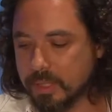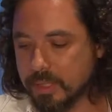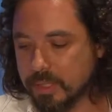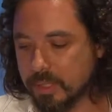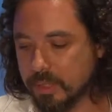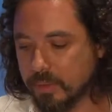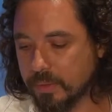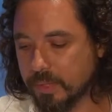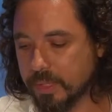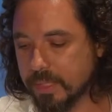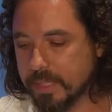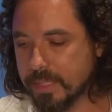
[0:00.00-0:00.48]

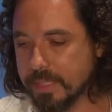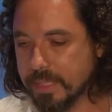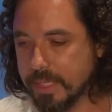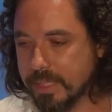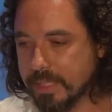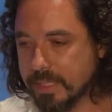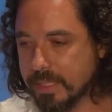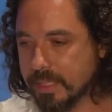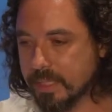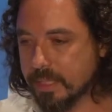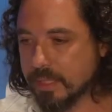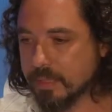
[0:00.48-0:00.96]
So in this
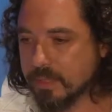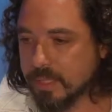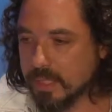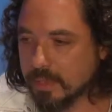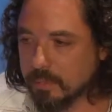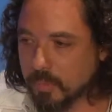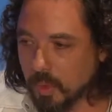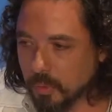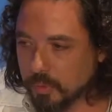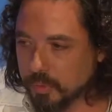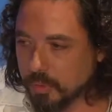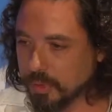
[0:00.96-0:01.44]
case, it's
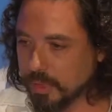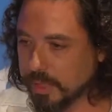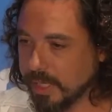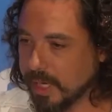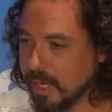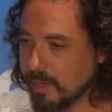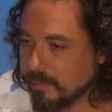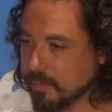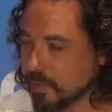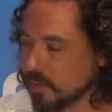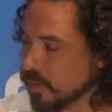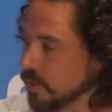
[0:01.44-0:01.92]
using motion
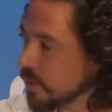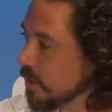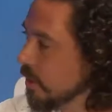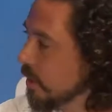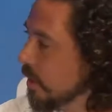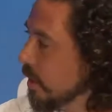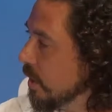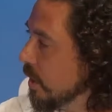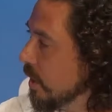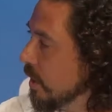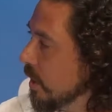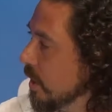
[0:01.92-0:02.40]
capture.
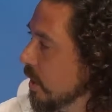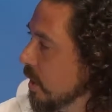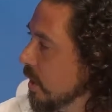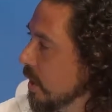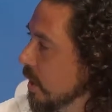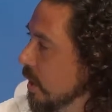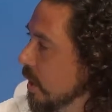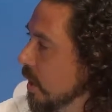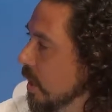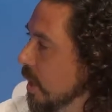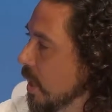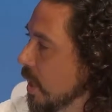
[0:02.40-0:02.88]

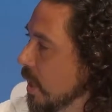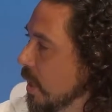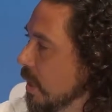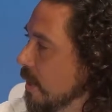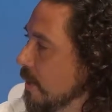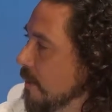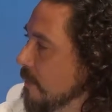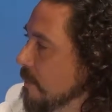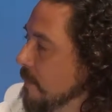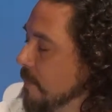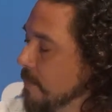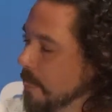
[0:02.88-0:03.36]

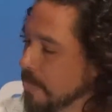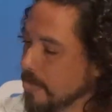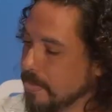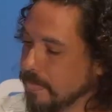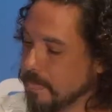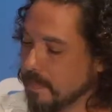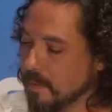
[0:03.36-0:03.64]
Um,